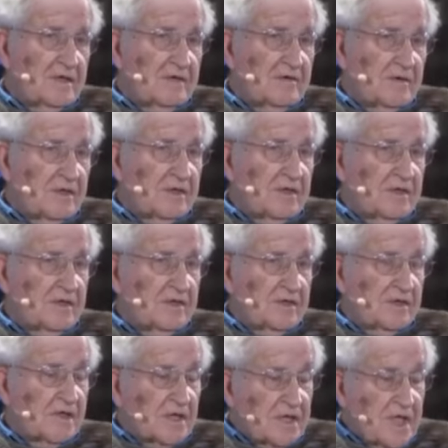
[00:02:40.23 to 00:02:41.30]
the
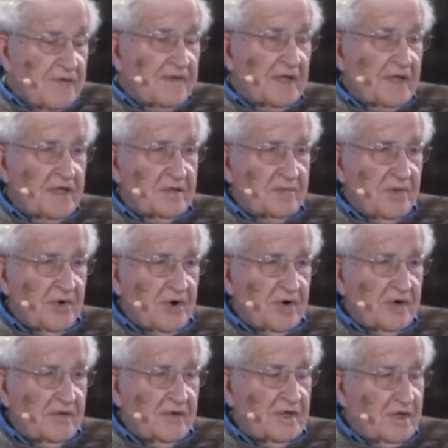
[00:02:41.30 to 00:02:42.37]
significant
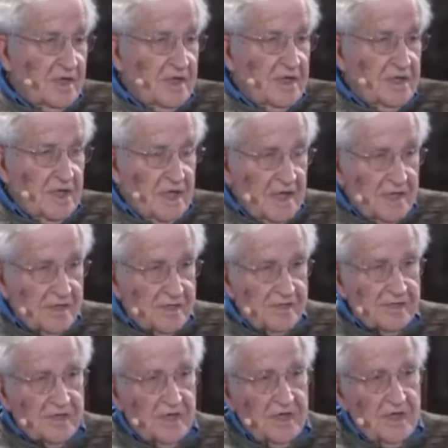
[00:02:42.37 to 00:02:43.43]
part of he
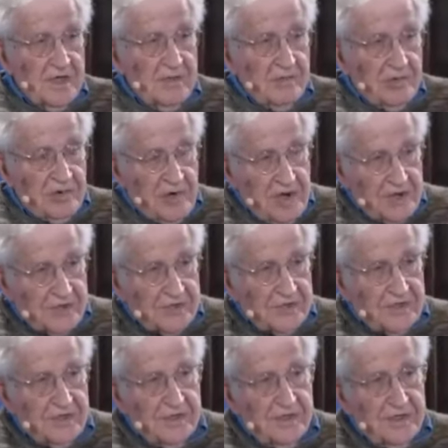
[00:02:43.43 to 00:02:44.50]
has
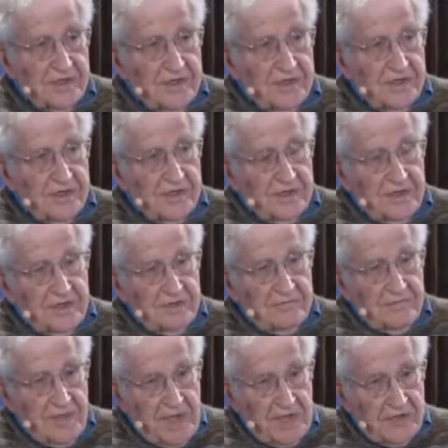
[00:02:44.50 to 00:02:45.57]
pressed the
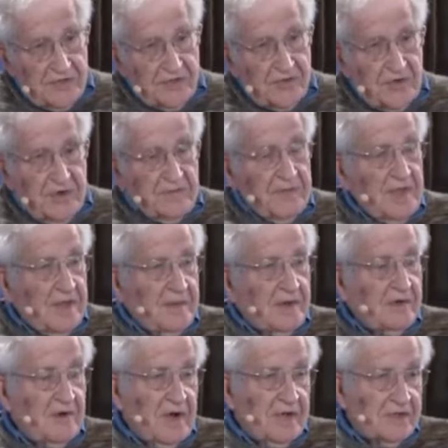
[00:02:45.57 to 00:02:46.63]
mainstream
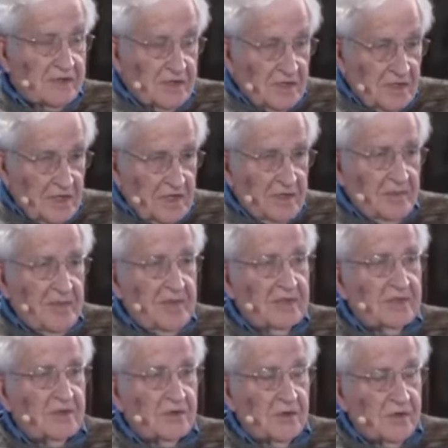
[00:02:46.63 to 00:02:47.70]
Democrats a little
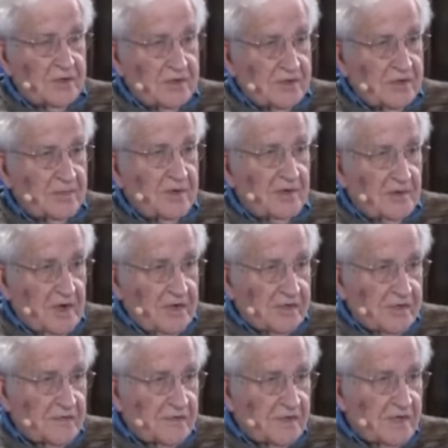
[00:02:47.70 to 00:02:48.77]
bit towards the
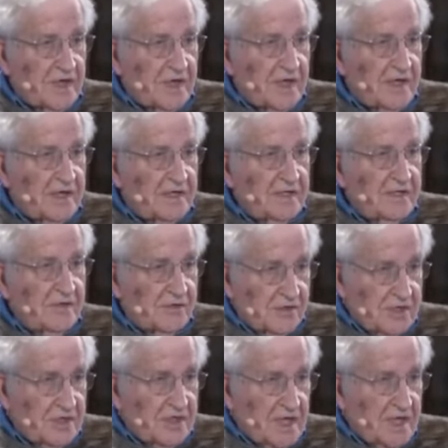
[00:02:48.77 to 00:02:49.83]
progressive side. You
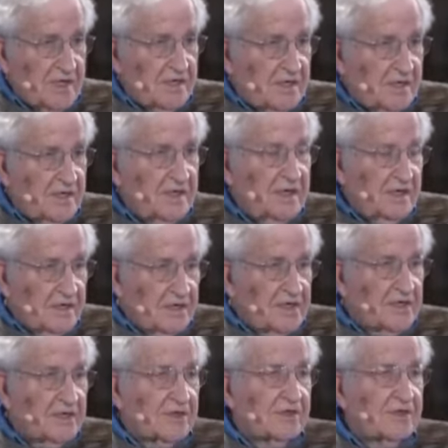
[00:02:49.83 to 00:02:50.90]
see that in
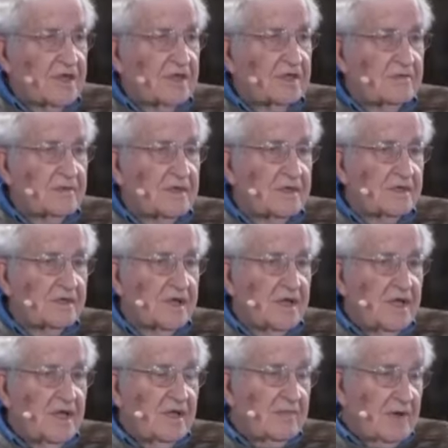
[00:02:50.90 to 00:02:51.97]
Clinton's statements.
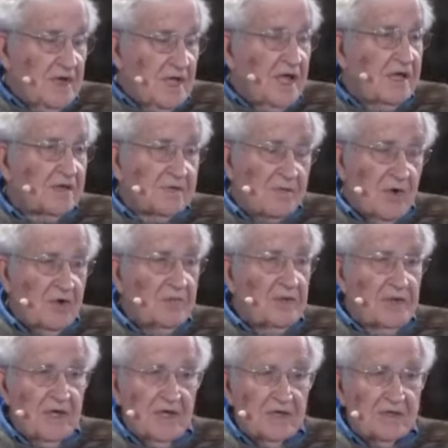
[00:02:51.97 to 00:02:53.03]
But he has
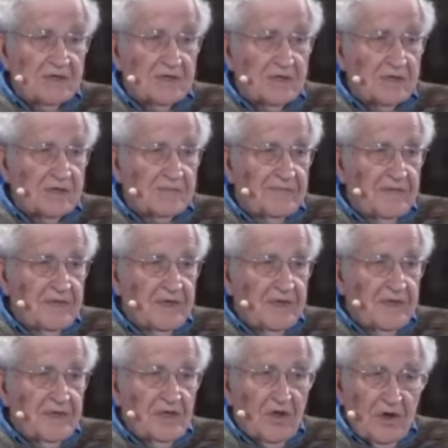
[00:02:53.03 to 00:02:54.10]
mobilized a
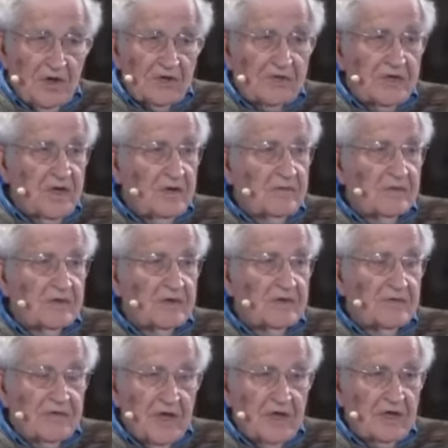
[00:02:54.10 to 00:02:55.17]
large number
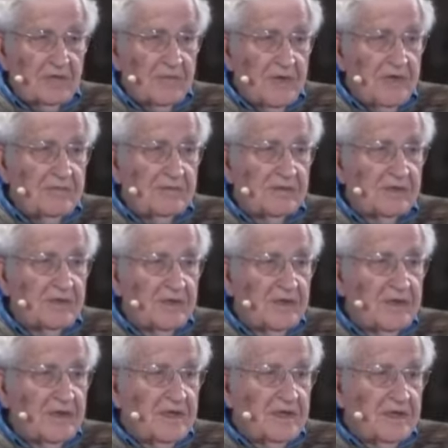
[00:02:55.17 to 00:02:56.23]
of young people,
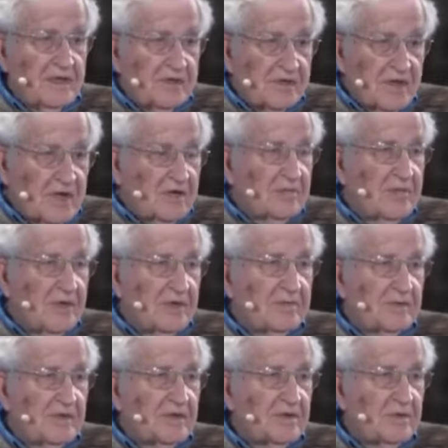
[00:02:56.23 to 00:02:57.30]
these young
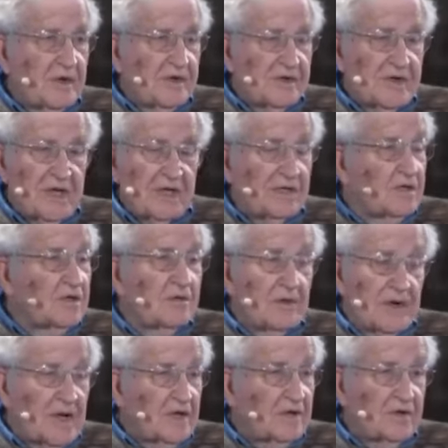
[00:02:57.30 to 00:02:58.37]
people who are saying, look,
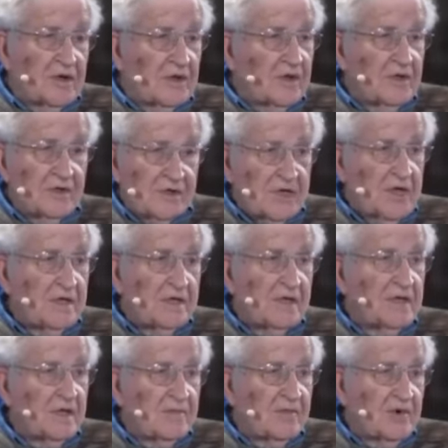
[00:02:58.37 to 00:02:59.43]
we're not going to consent
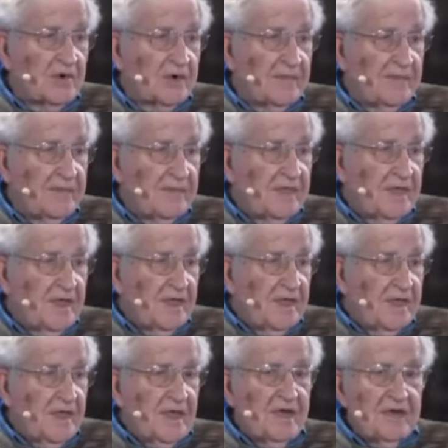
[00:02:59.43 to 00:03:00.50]
anymore.
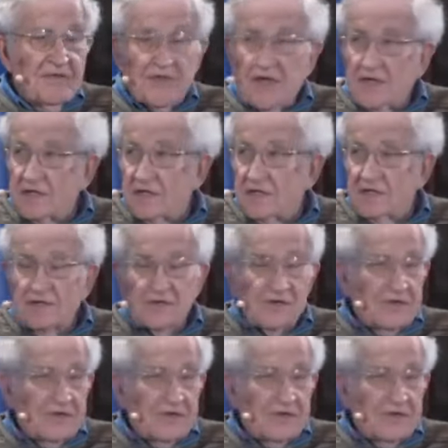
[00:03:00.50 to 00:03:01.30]
And if that turns